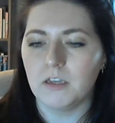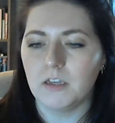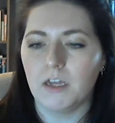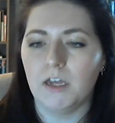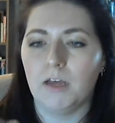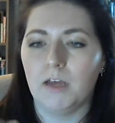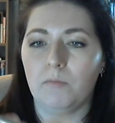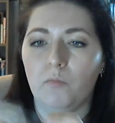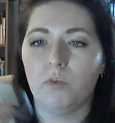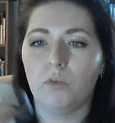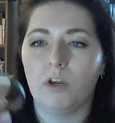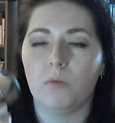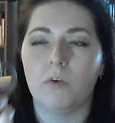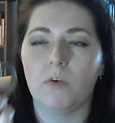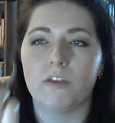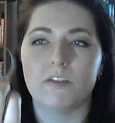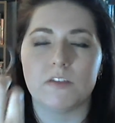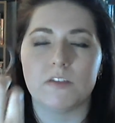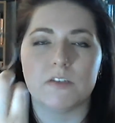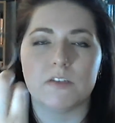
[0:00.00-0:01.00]
When I wore
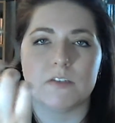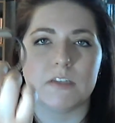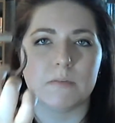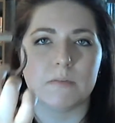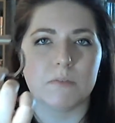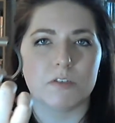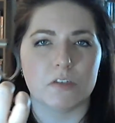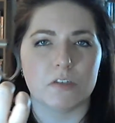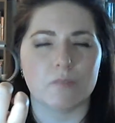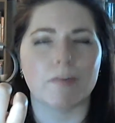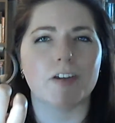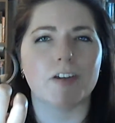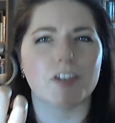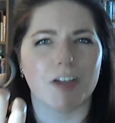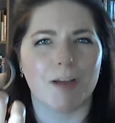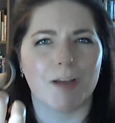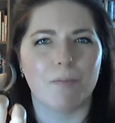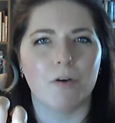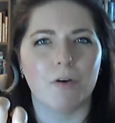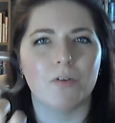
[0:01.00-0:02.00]
this on the same wrist as my
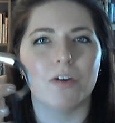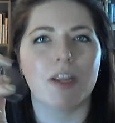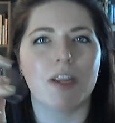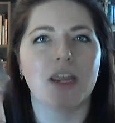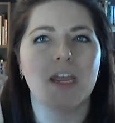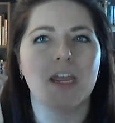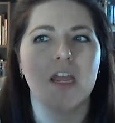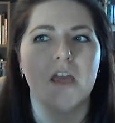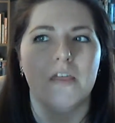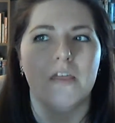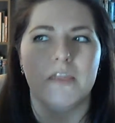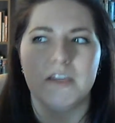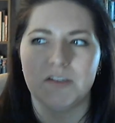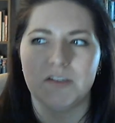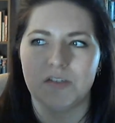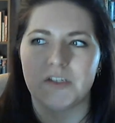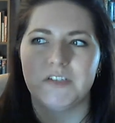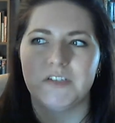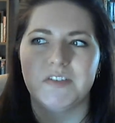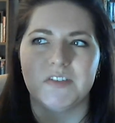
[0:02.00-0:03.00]
jawbone,
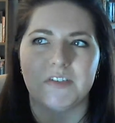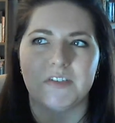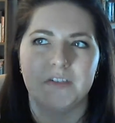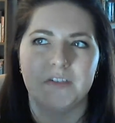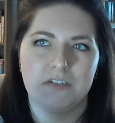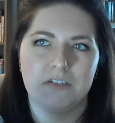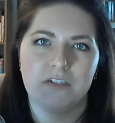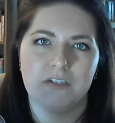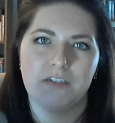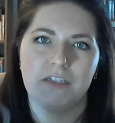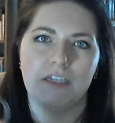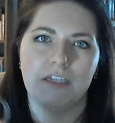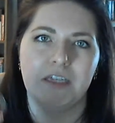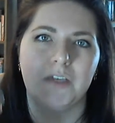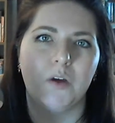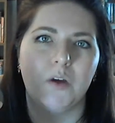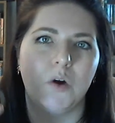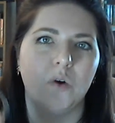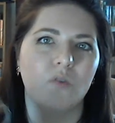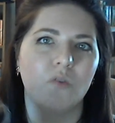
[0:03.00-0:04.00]
this
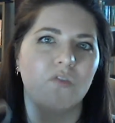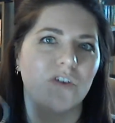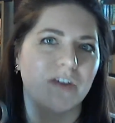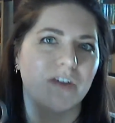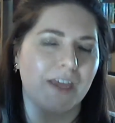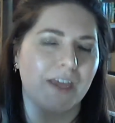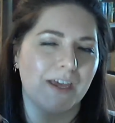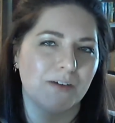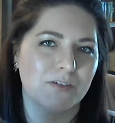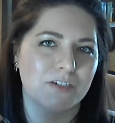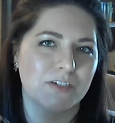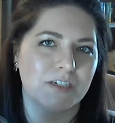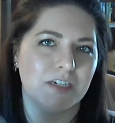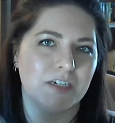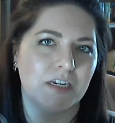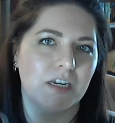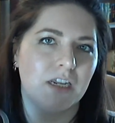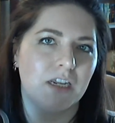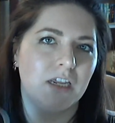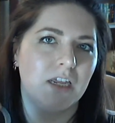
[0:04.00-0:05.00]
consistently
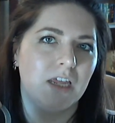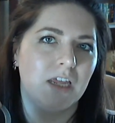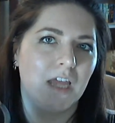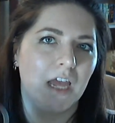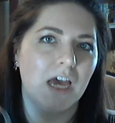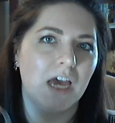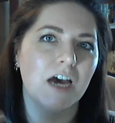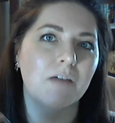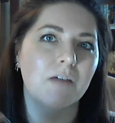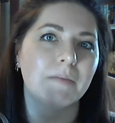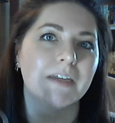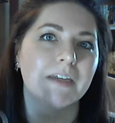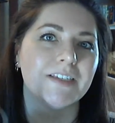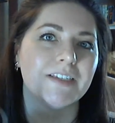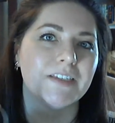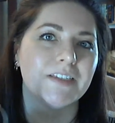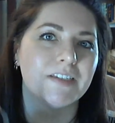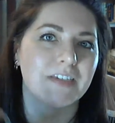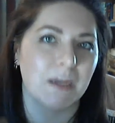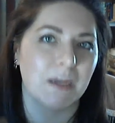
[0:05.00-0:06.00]
overcounted how many
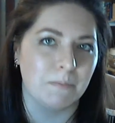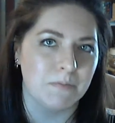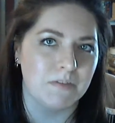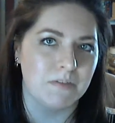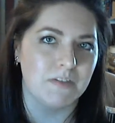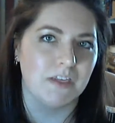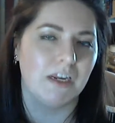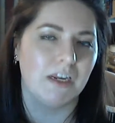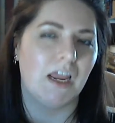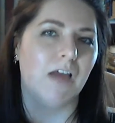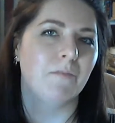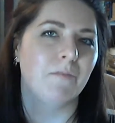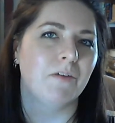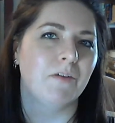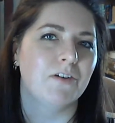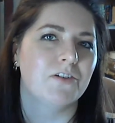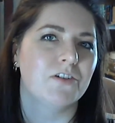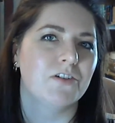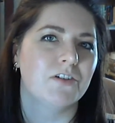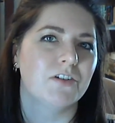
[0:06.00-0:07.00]
steps and how
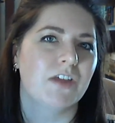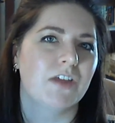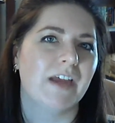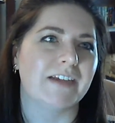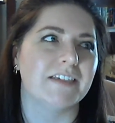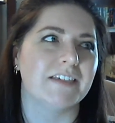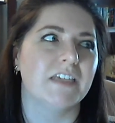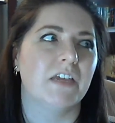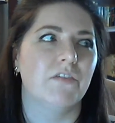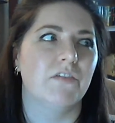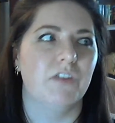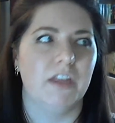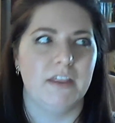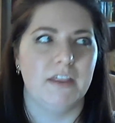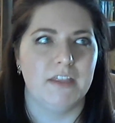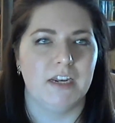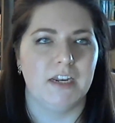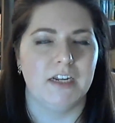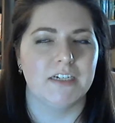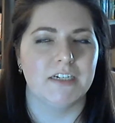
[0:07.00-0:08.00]
much activity
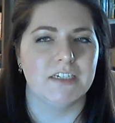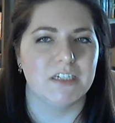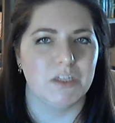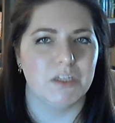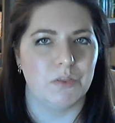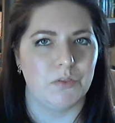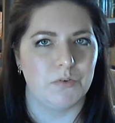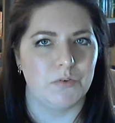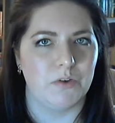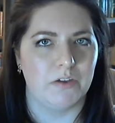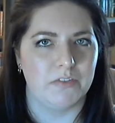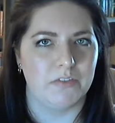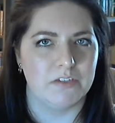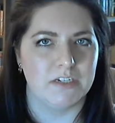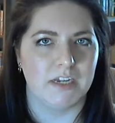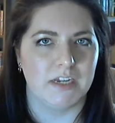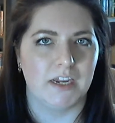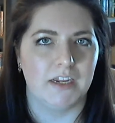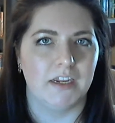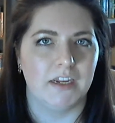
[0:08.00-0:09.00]
that I did throughout the
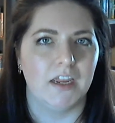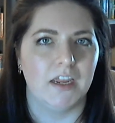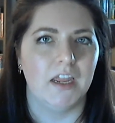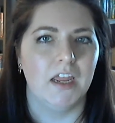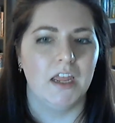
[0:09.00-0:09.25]
day.